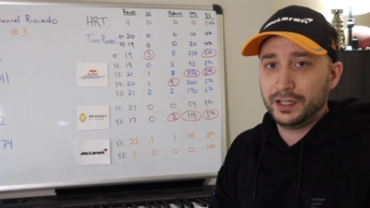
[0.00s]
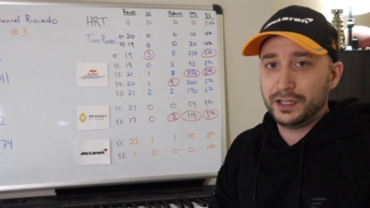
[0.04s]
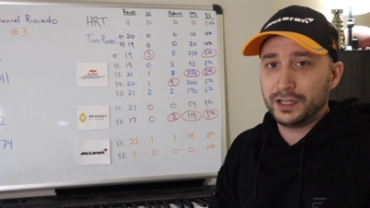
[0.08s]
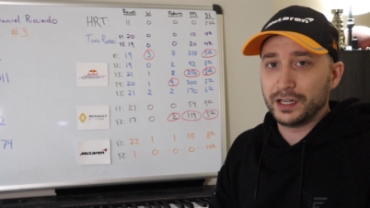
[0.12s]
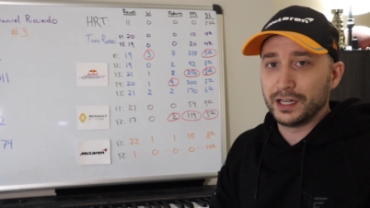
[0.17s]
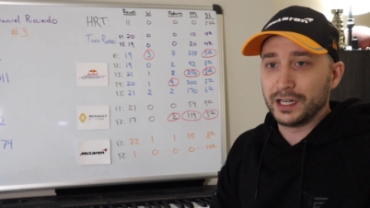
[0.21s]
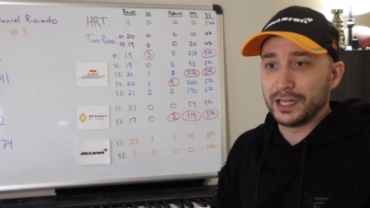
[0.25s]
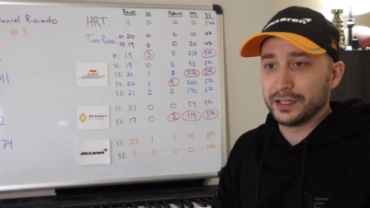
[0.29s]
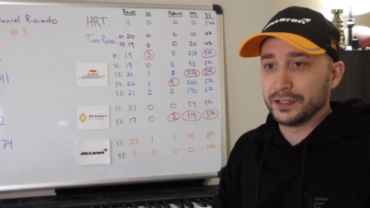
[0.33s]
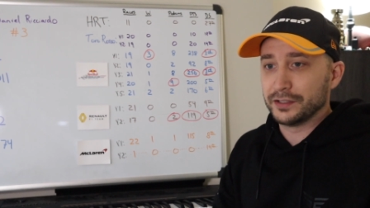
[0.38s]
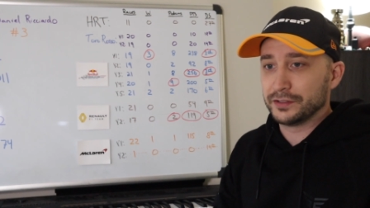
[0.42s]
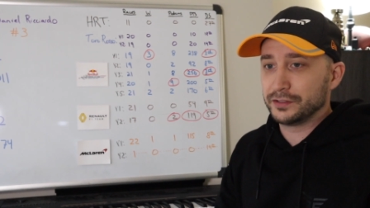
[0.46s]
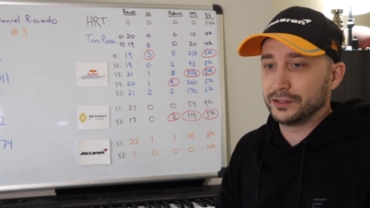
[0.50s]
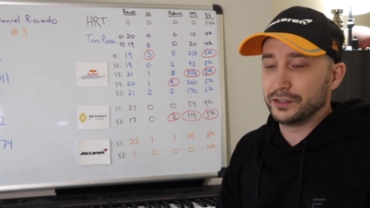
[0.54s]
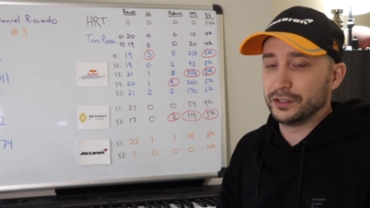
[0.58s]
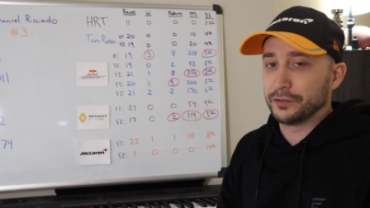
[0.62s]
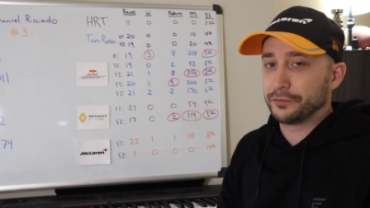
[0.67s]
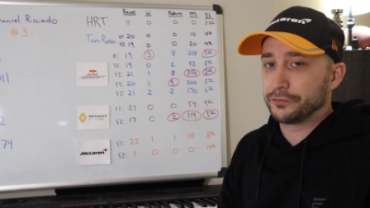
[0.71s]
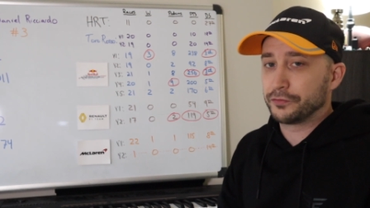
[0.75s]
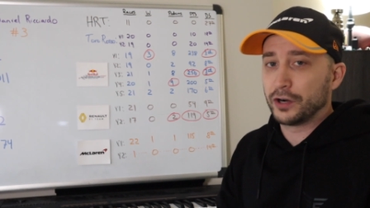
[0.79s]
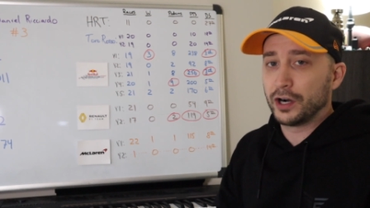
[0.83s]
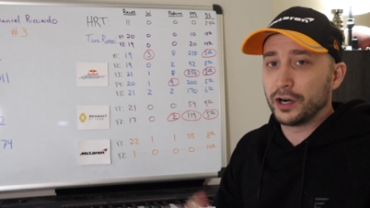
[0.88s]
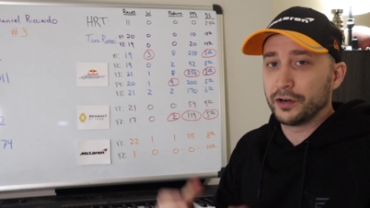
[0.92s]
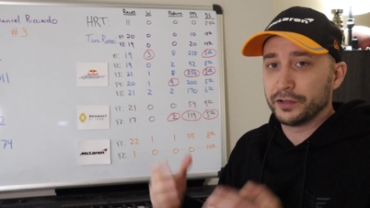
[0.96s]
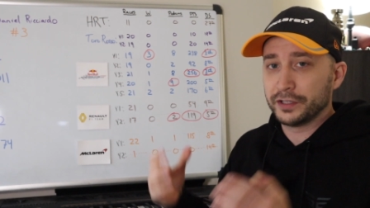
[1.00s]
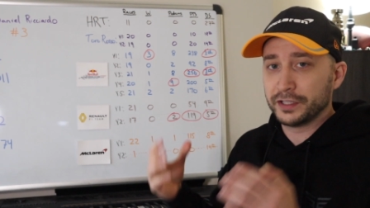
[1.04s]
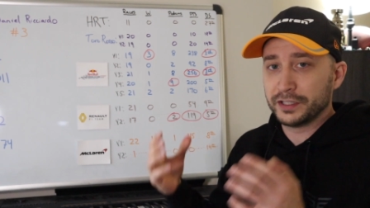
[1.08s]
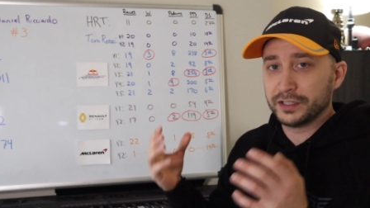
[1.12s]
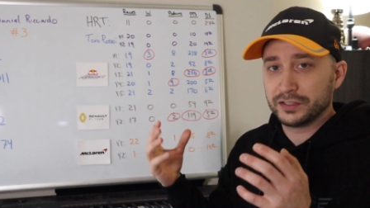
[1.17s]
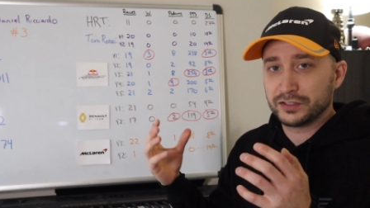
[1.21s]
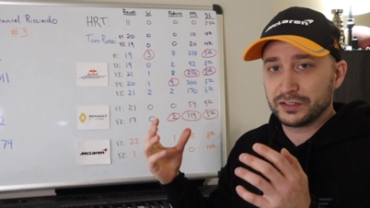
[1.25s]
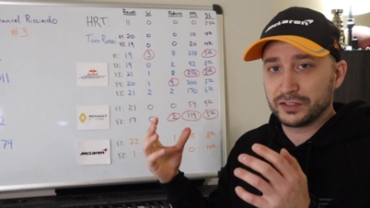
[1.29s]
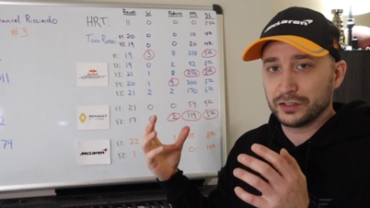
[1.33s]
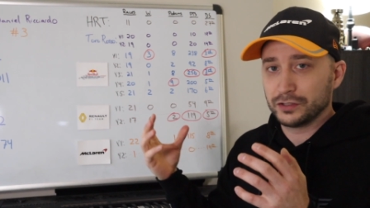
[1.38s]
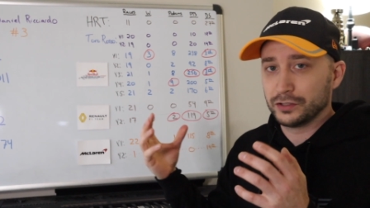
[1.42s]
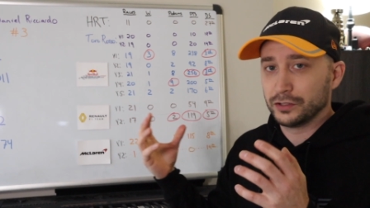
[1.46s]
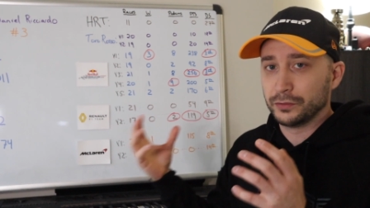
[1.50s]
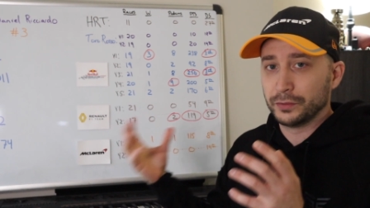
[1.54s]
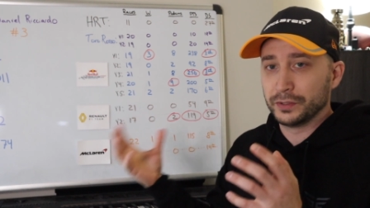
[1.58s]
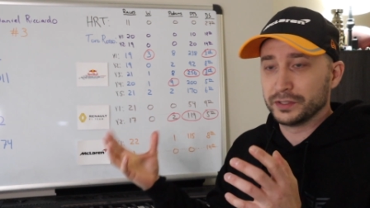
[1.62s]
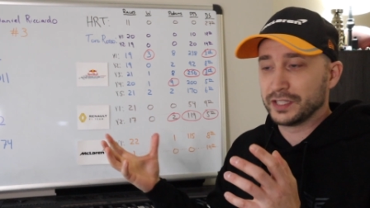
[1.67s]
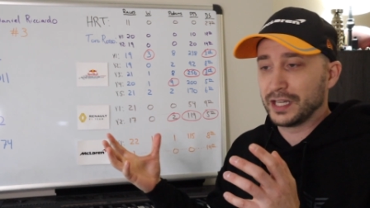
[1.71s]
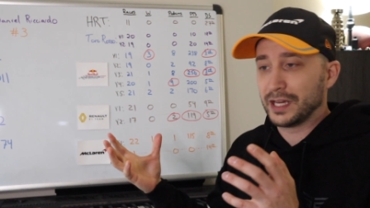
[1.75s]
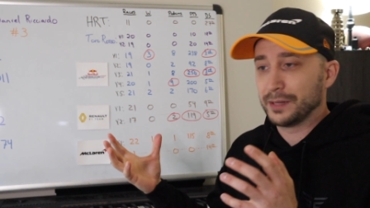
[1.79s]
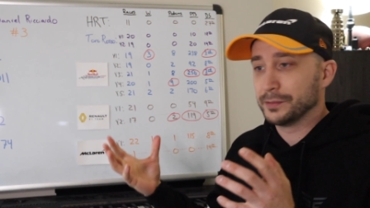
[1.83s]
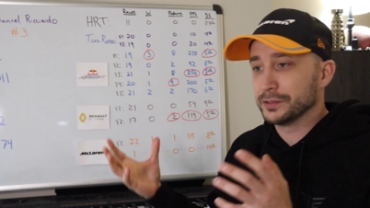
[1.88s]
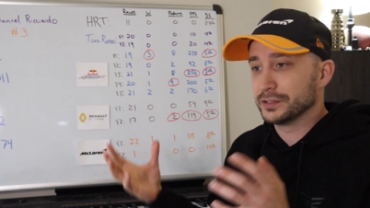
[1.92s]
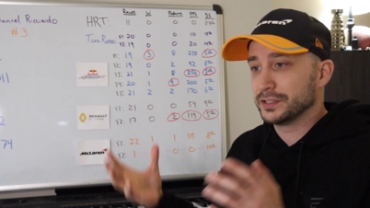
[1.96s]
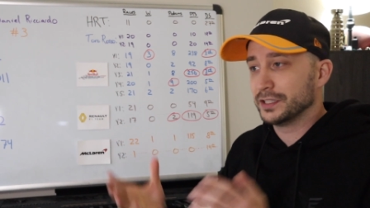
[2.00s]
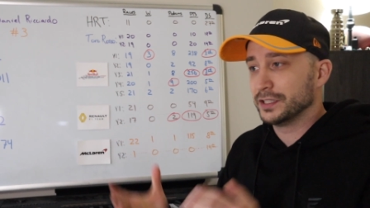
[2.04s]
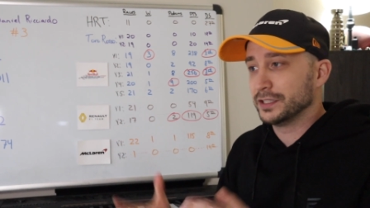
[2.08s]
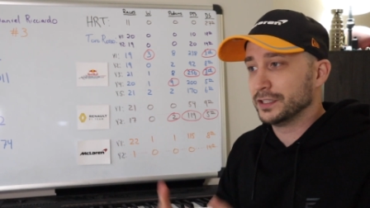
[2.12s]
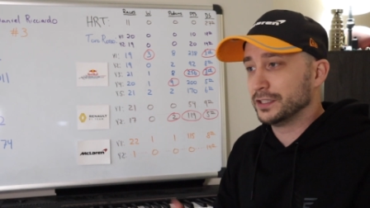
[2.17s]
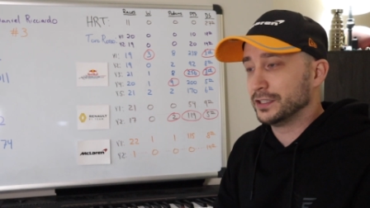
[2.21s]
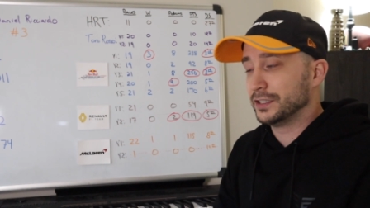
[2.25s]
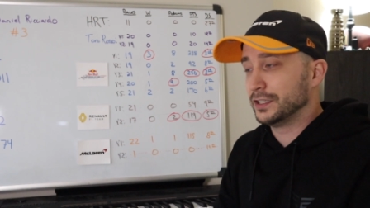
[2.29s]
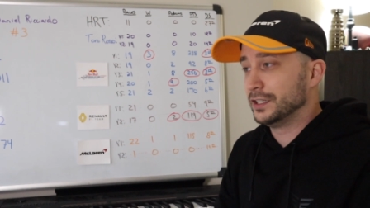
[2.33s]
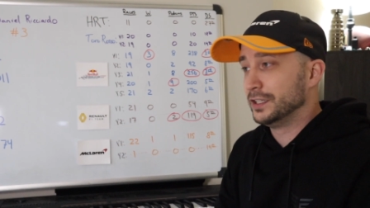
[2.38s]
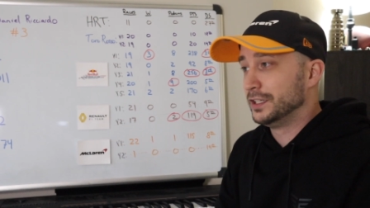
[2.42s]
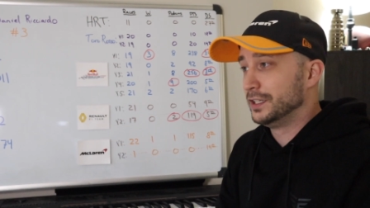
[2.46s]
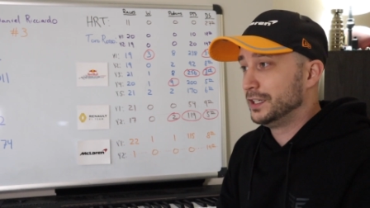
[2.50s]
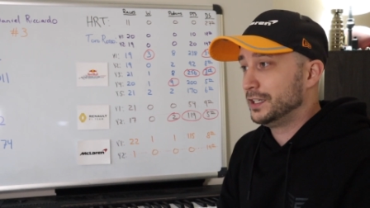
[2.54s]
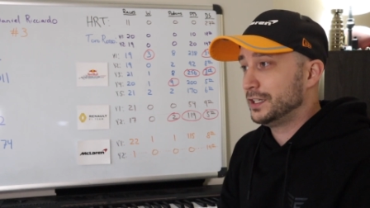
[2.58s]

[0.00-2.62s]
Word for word: uh, you know, Ferraris, Lewis Hamilton,